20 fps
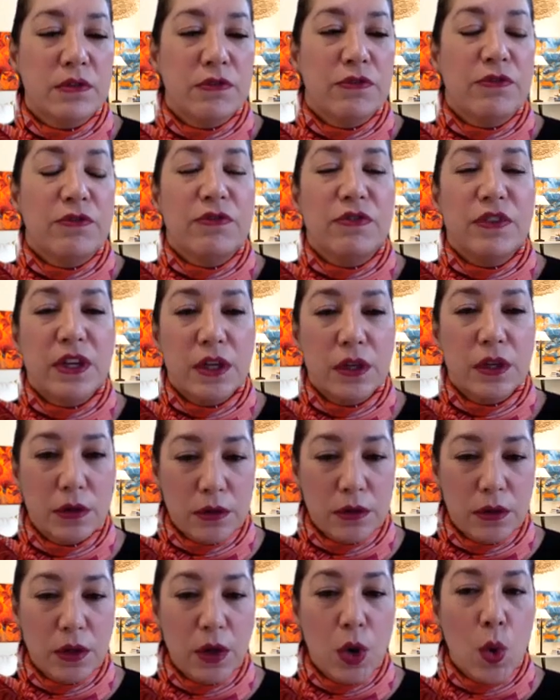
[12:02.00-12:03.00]

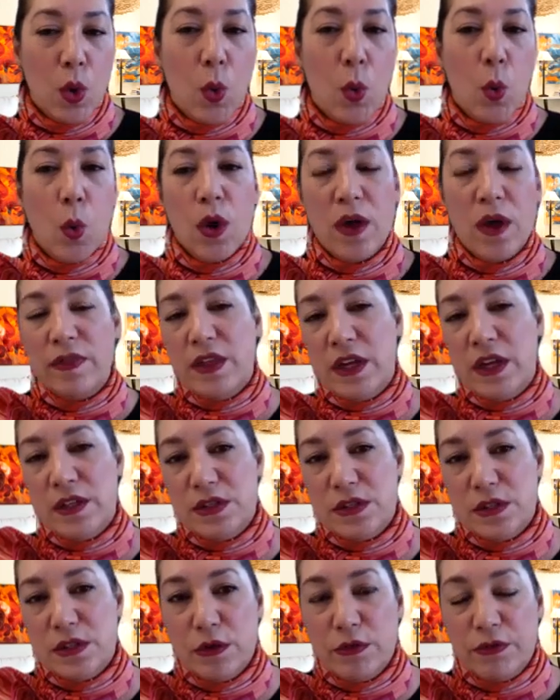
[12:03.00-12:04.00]
feel what that
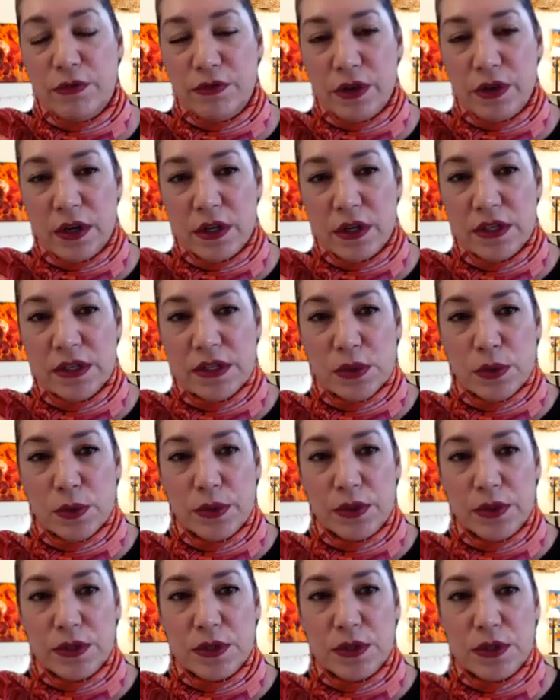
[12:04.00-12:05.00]
sofa is
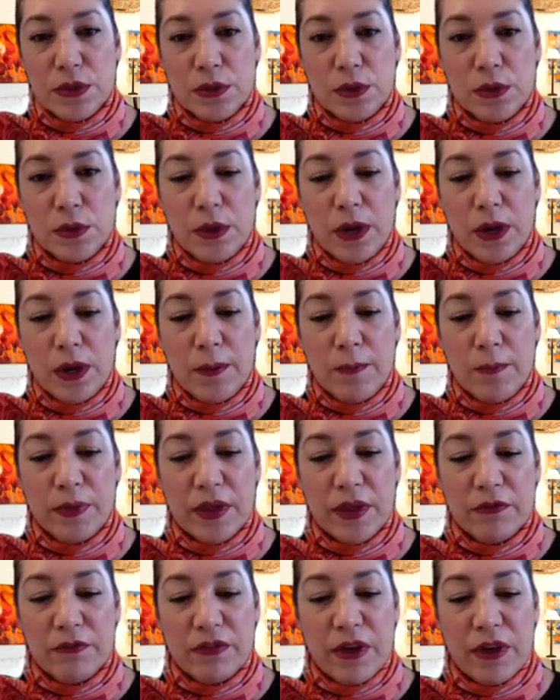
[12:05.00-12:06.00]
going to,
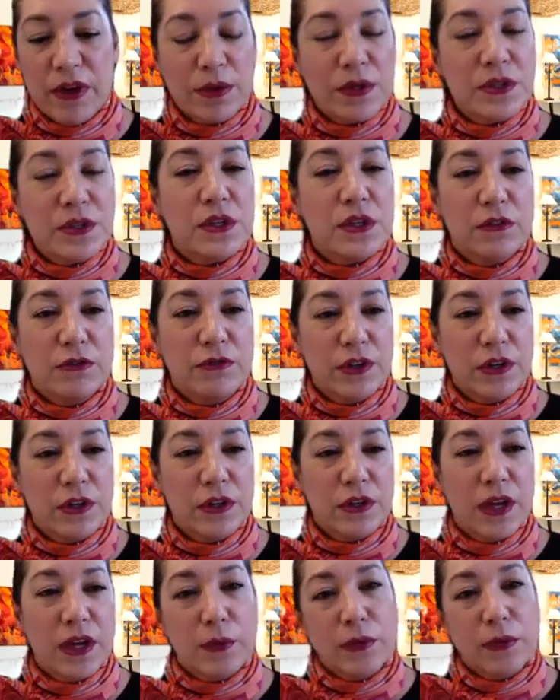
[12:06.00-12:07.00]
that fabric's going to feel
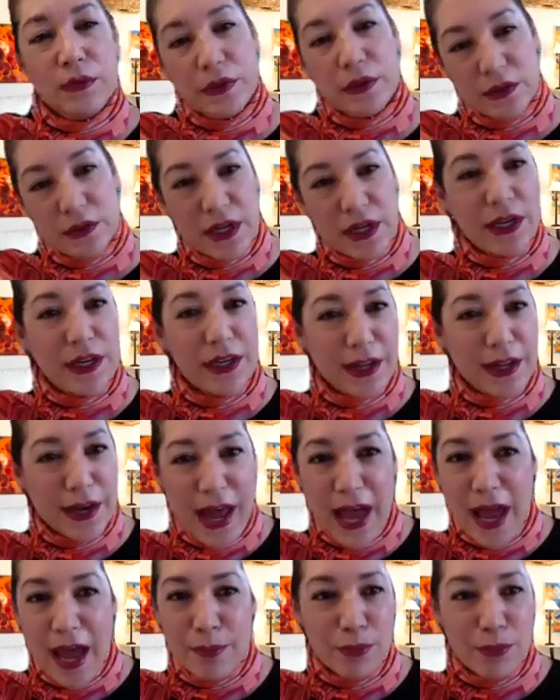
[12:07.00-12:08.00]
like when they're taking a
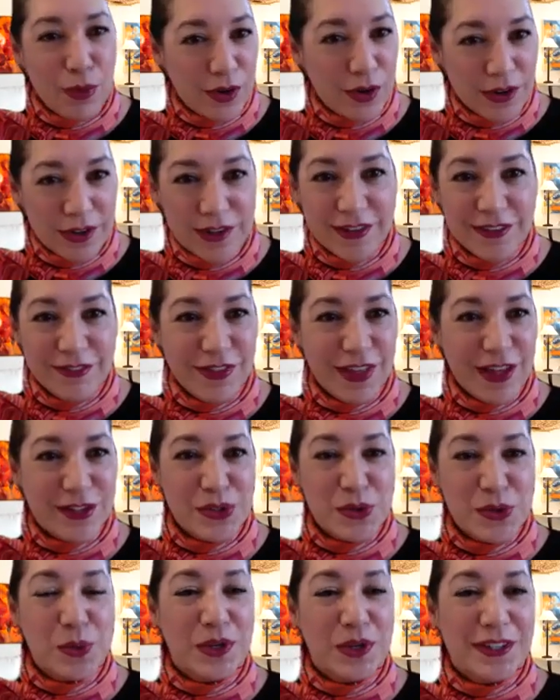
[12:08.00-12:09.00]
nap on it, if
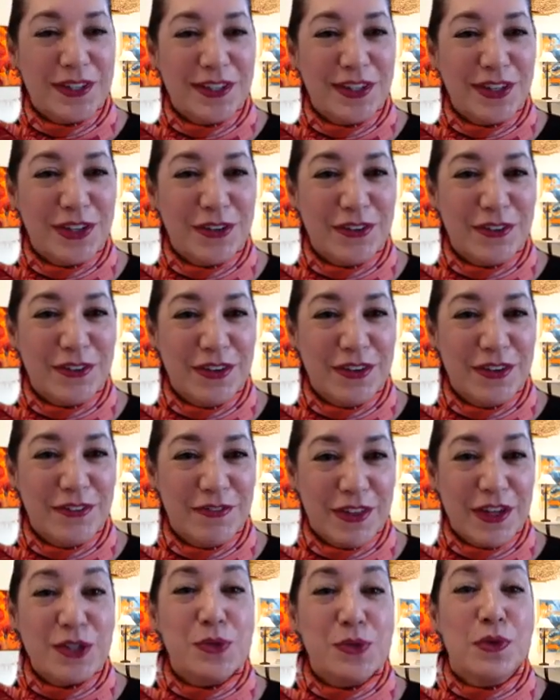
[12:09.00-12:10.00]
that's what,
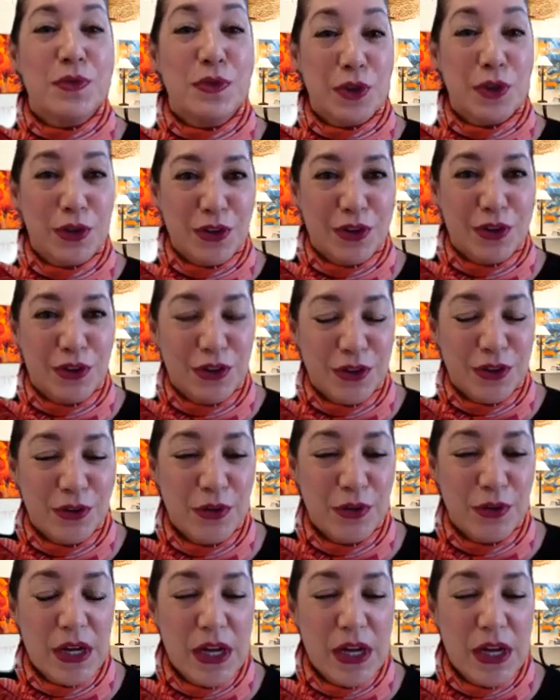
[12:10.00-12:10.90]
that's what they're going to do.